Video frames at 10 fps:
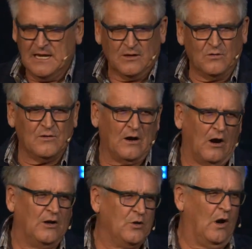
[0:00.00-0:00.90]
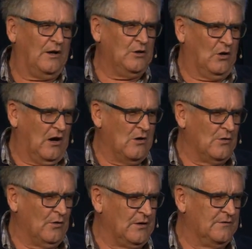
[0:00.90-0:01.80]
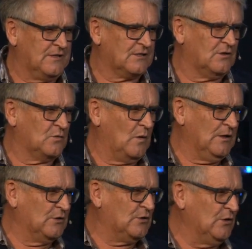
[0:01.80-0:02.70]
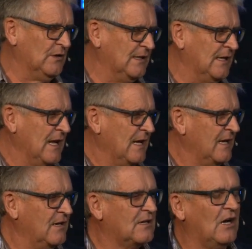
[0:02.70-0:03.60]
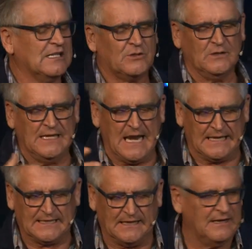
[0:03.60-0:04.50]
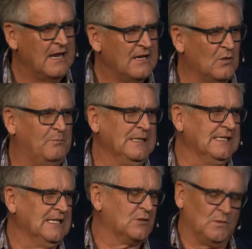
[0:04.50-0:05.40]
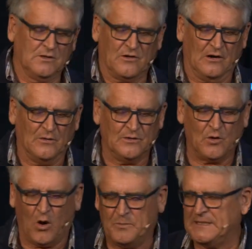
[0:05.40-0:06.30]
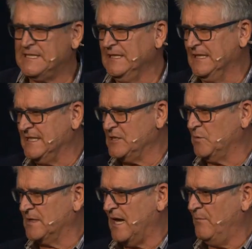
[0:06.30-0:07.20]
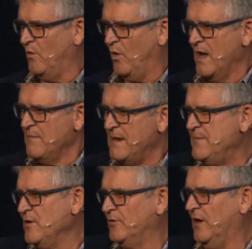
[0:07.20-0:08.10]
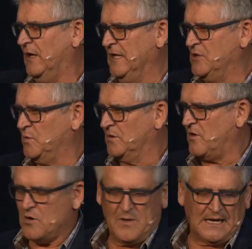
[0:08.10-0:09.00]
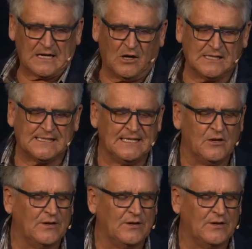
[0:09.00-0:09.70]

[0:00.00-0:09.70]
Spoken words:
you're on your own, or you've just got one or two. Cast your net, and your business will grow, your opportunities will come more. Maybe your knowledge will grow by casting your